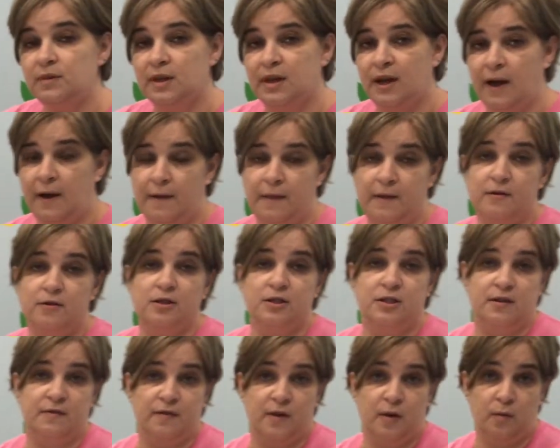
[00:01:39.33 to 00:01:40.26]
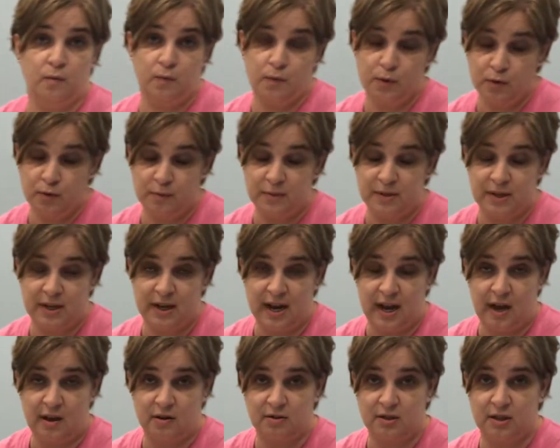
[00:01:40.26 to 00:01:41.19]
how there's different rooms in
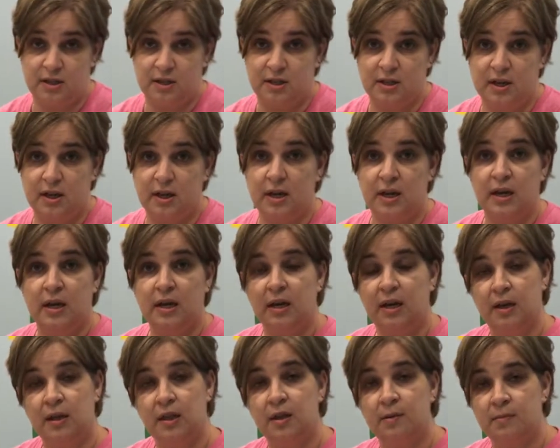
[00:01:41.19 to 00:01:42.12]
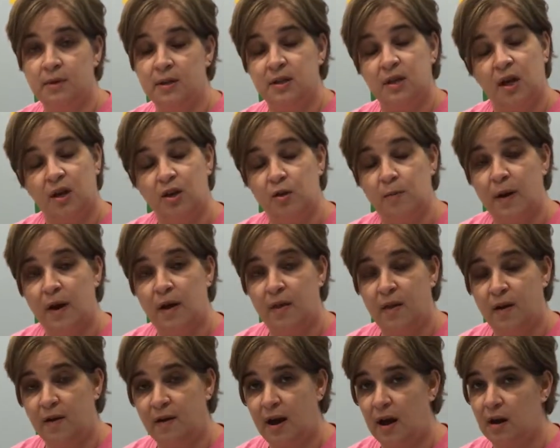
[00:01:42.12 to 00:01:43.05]
houses, and get them to tell you about
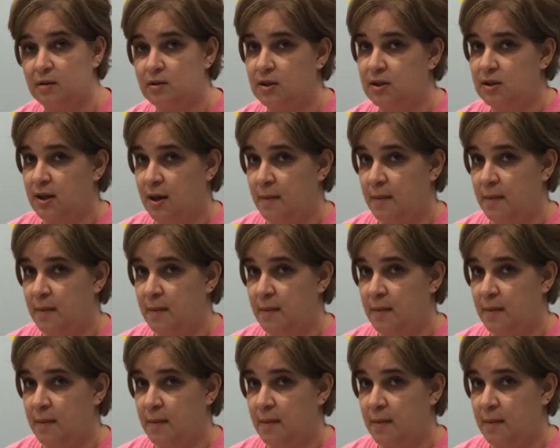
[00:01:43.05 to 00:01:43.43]
their houses.